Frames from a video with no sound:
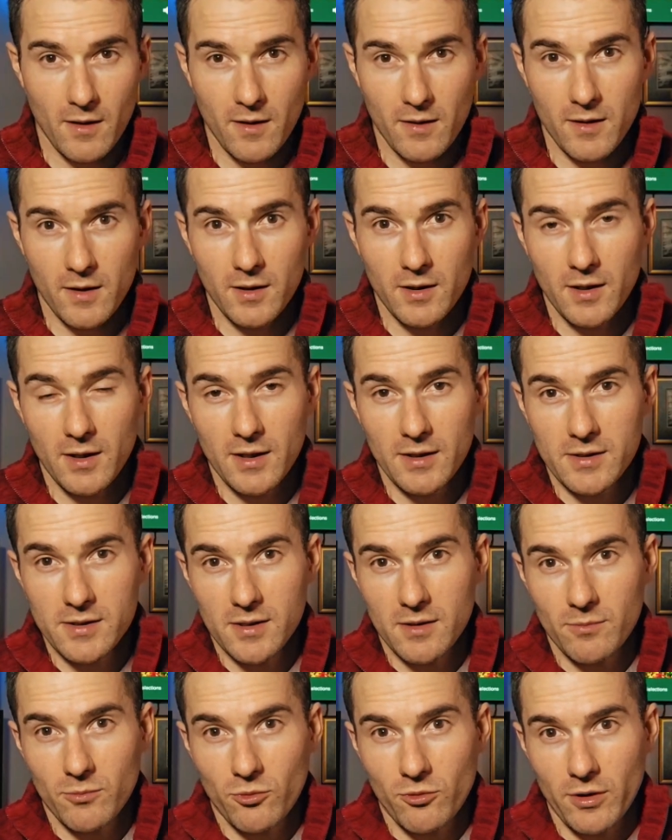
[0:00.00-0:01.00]
Then you get
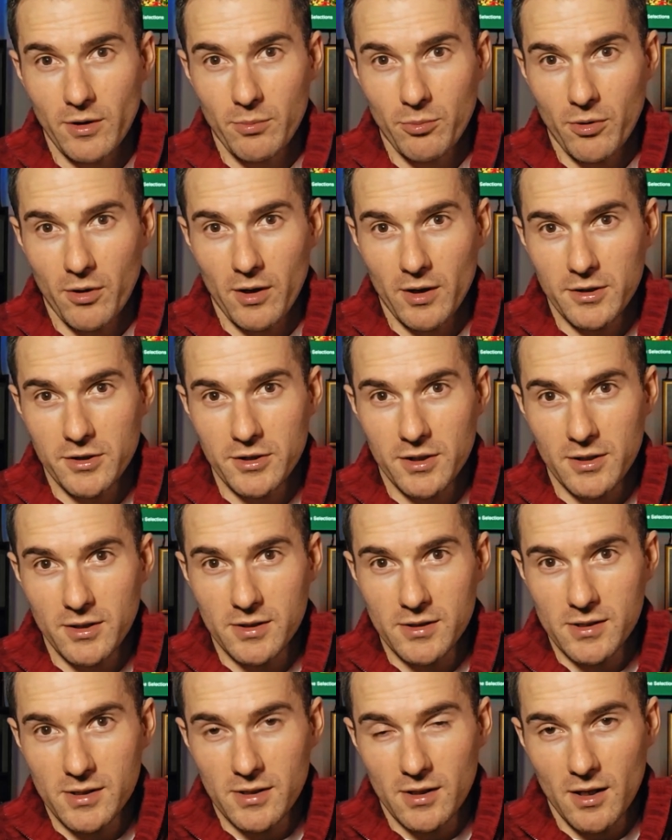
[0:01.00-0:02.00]
some
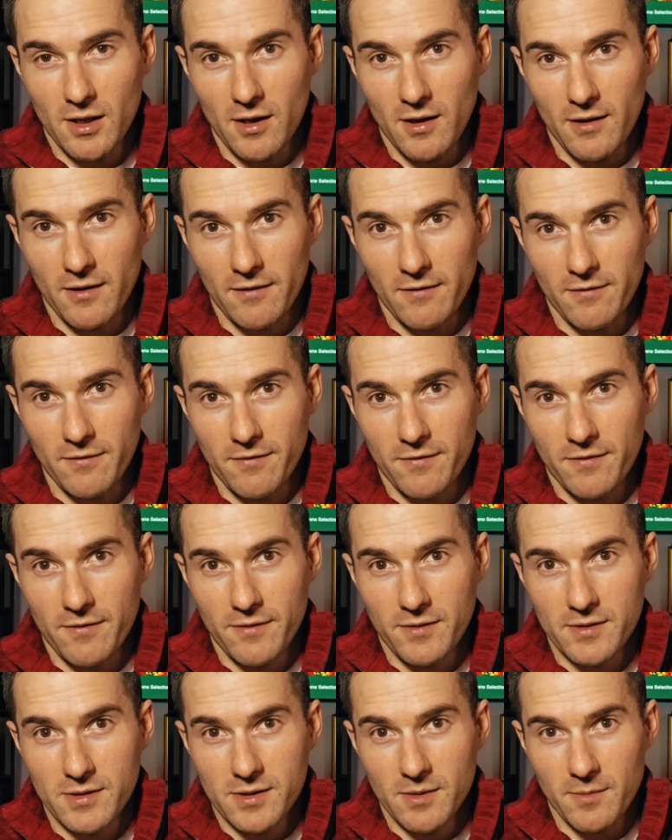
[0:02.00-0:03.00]
reproductions of
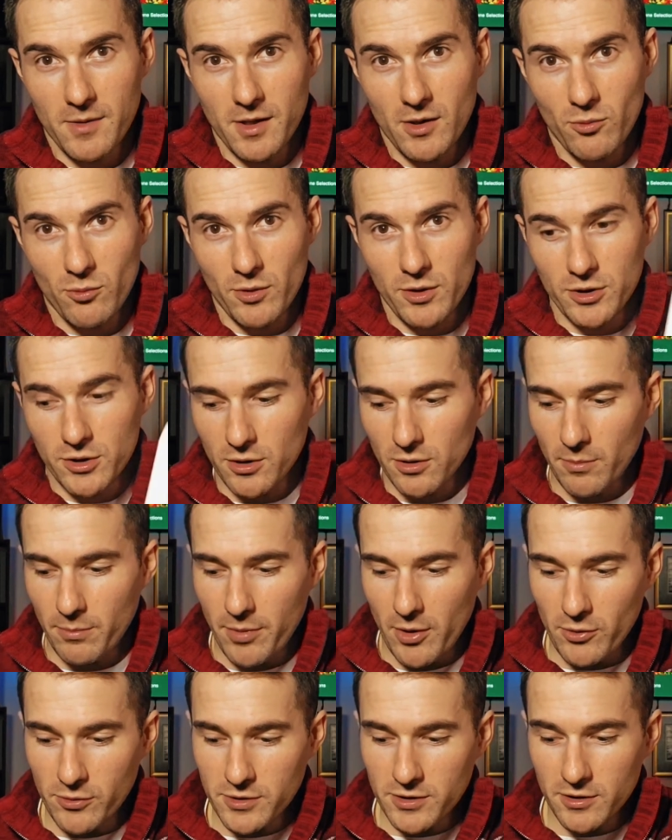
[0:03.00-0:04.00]
some of the original
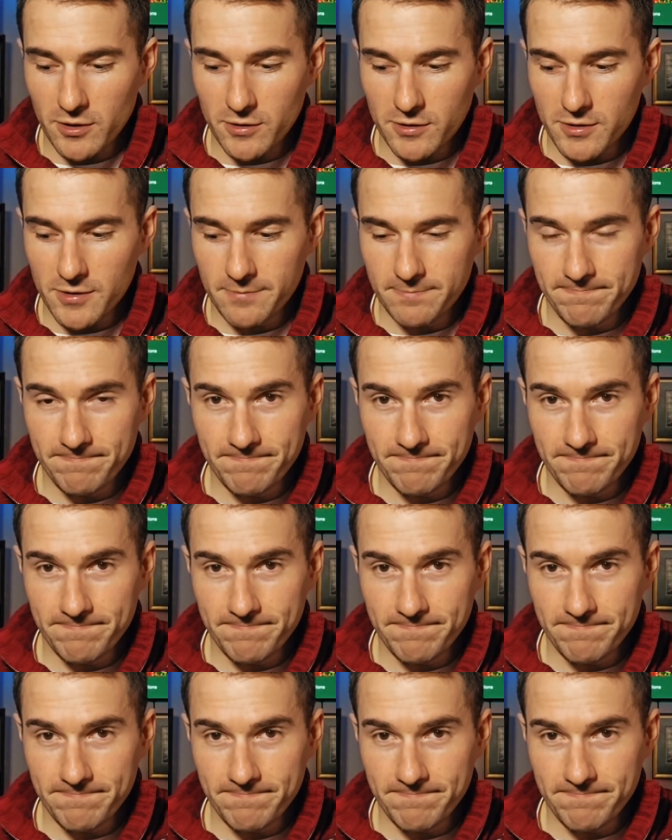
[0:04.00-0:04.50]
posters.